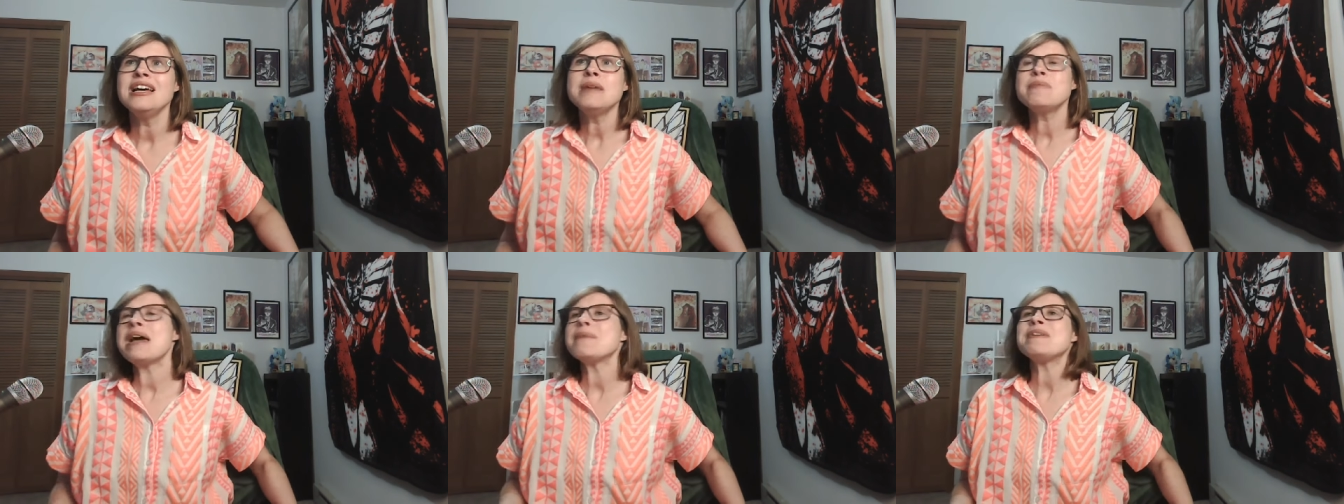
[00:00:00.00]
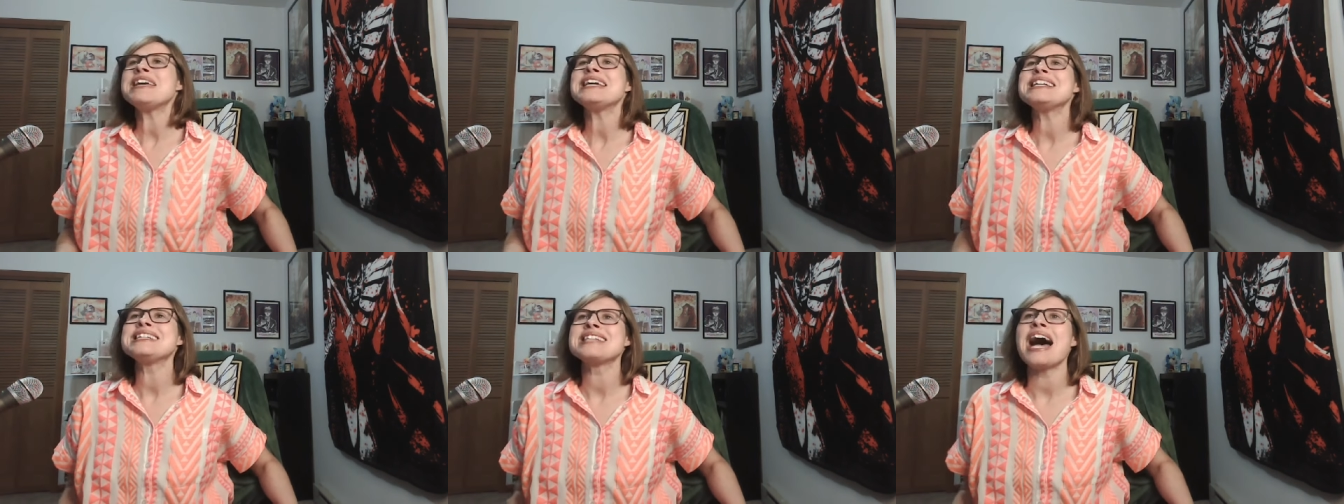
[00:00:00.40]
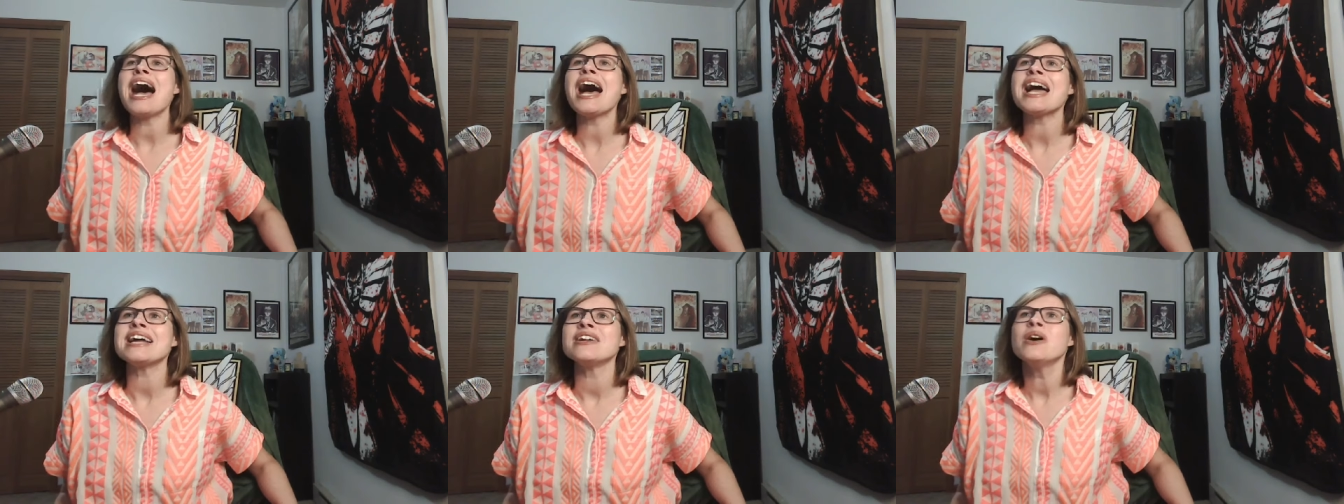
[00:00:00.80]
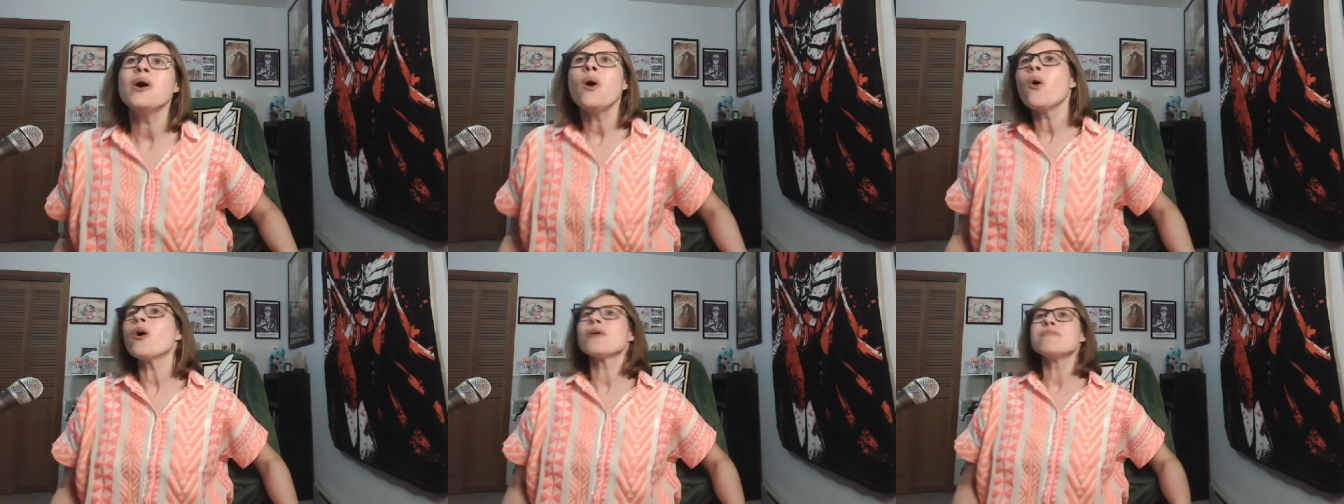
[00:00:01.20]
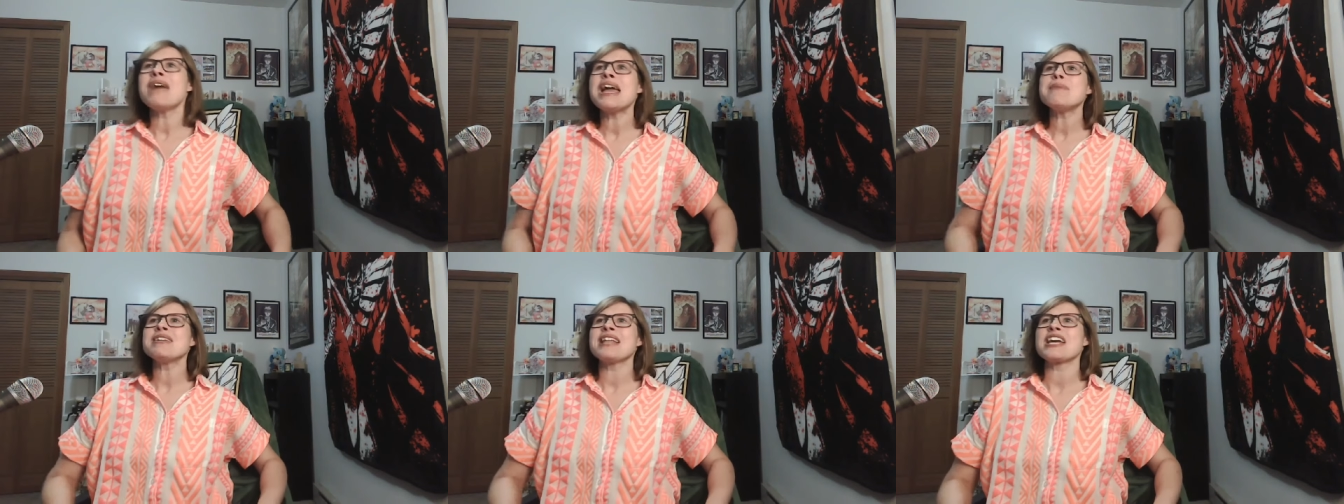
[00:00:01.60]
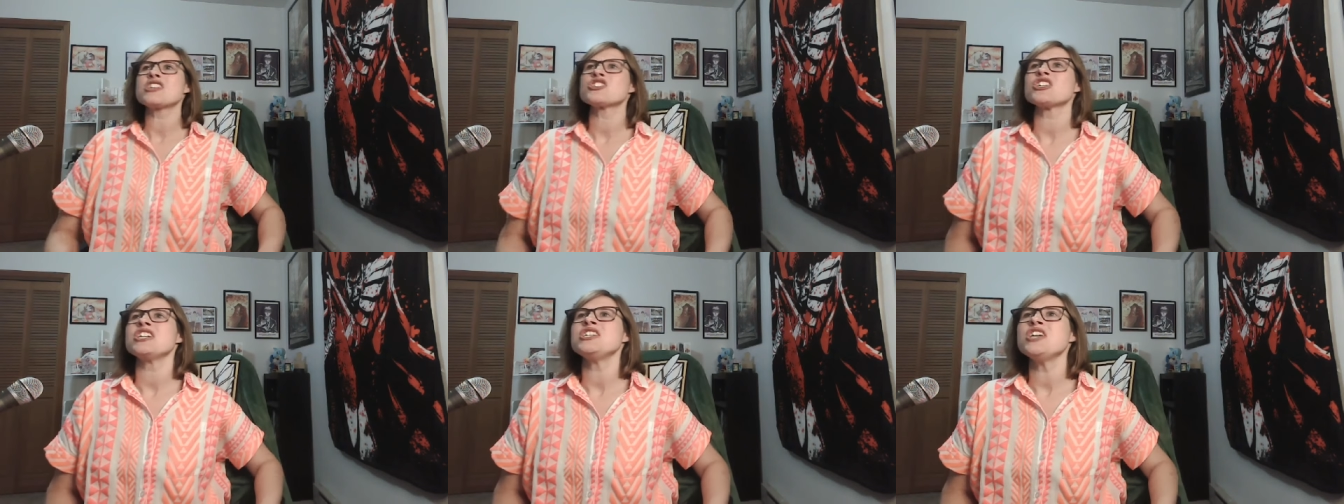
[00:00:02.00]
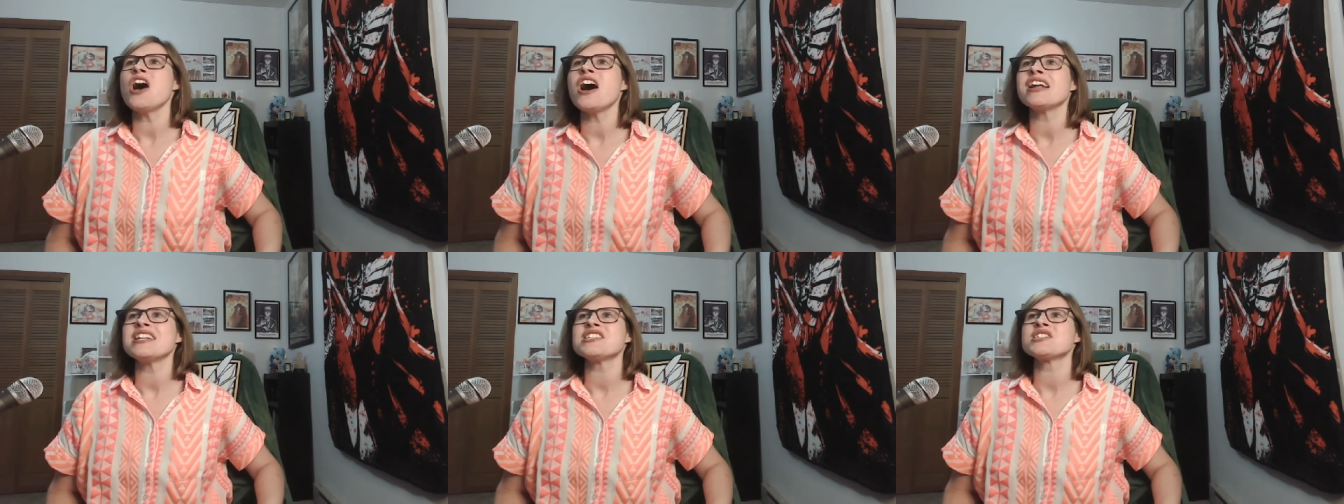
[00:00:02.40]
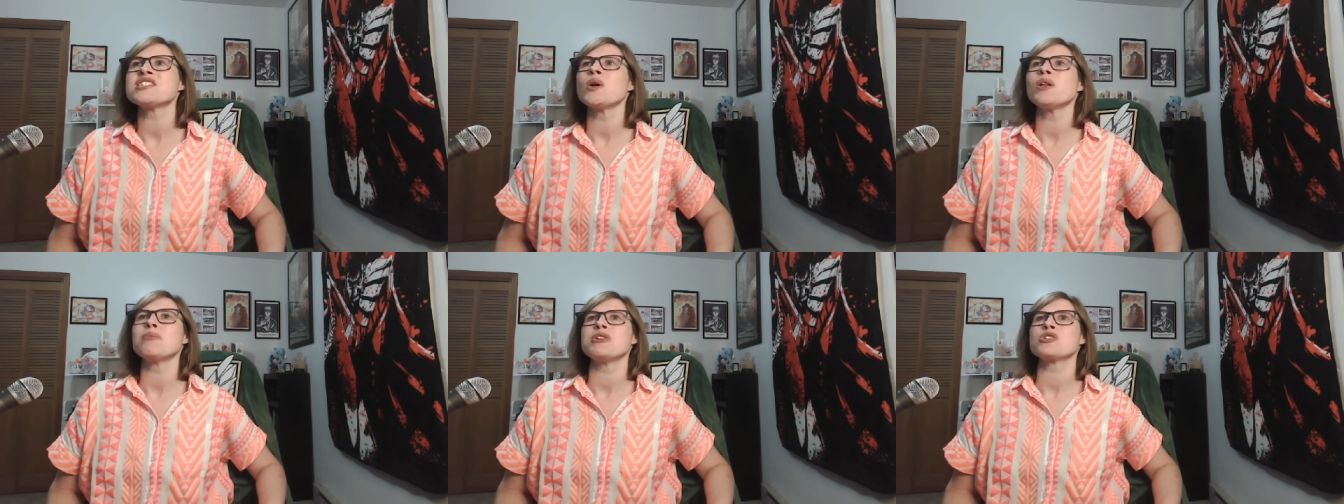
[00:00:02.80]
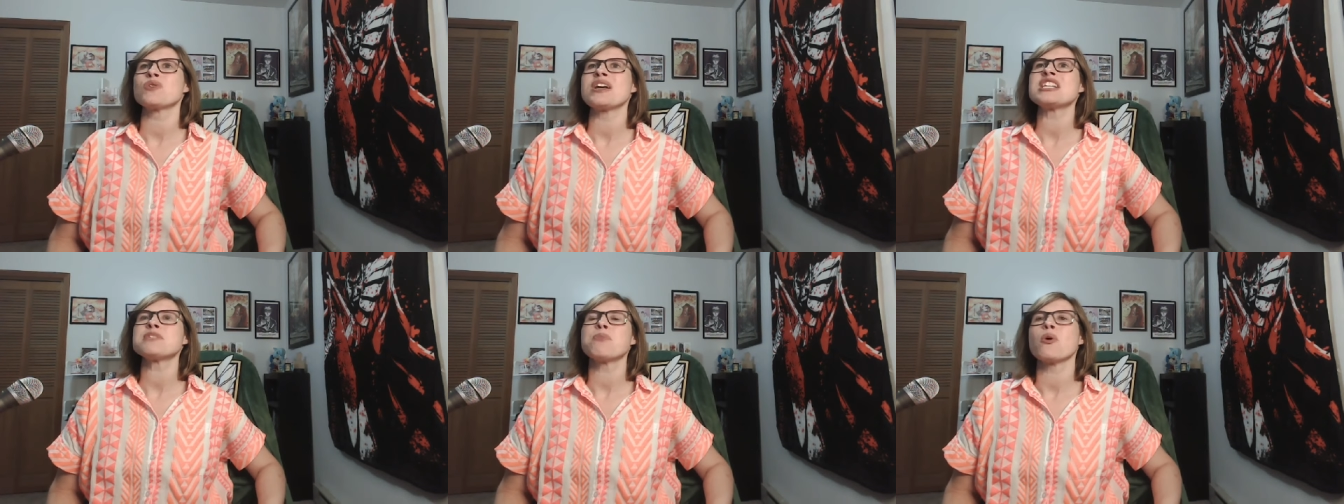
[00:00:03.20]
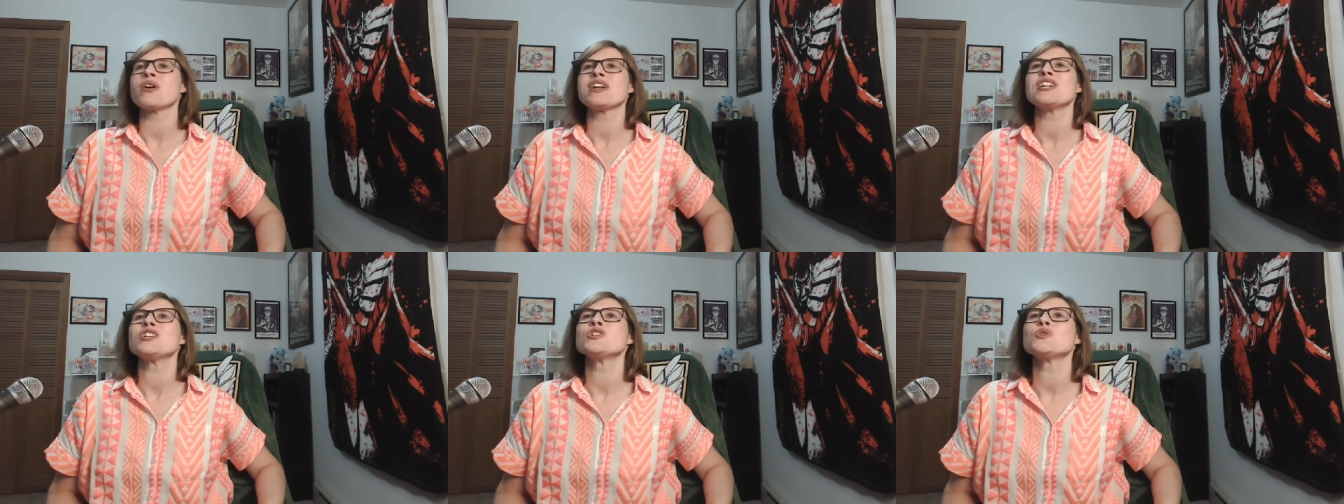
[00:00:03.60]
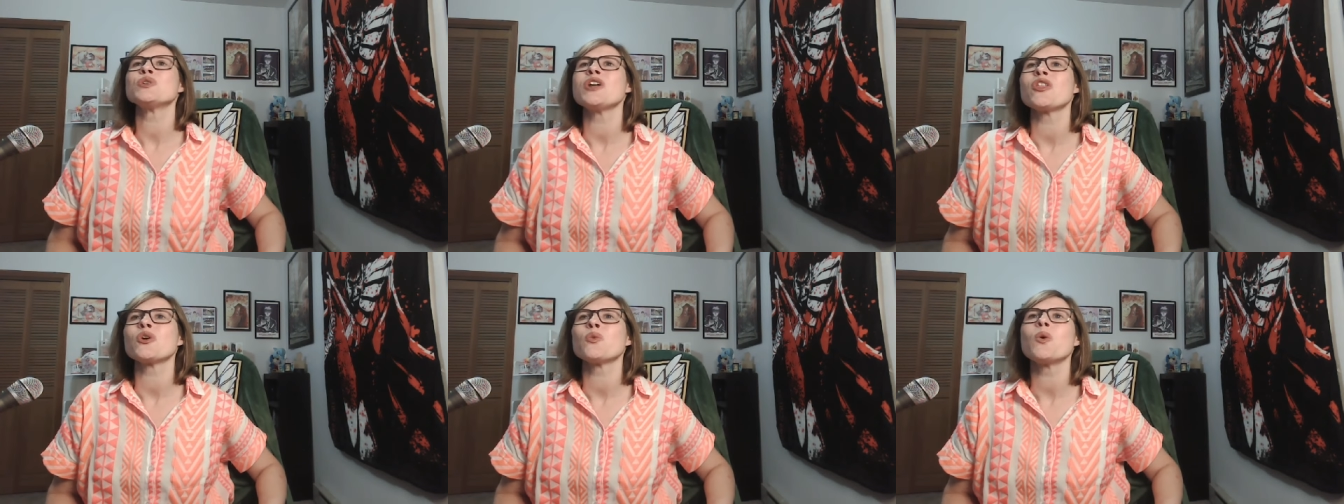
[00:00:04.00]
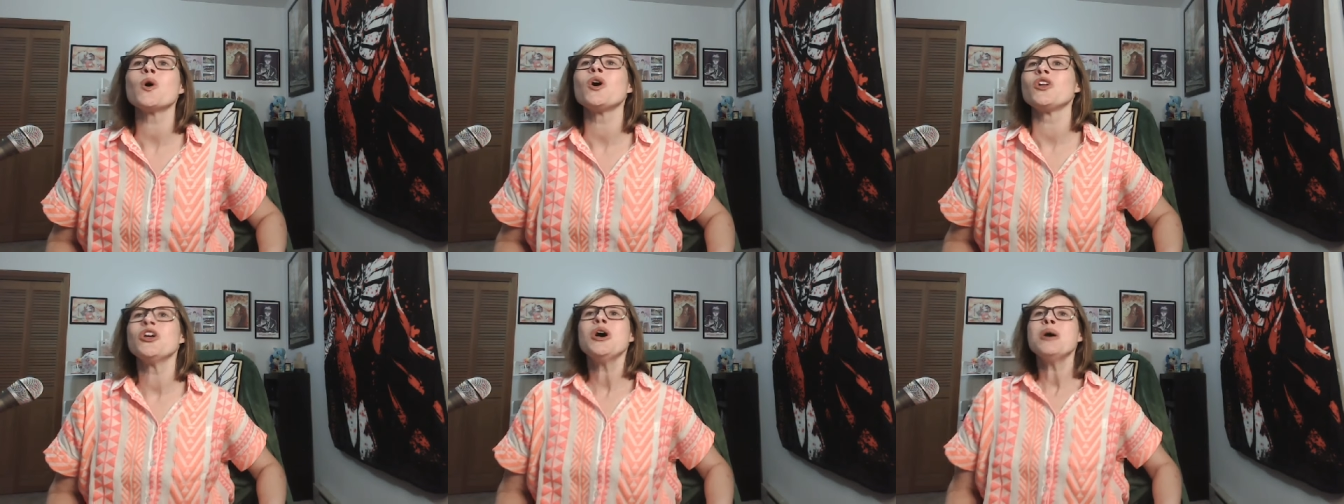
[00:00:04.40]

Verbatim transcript: Maybe he died, or maybe like Shen Yuan, his soul had been transported into another world.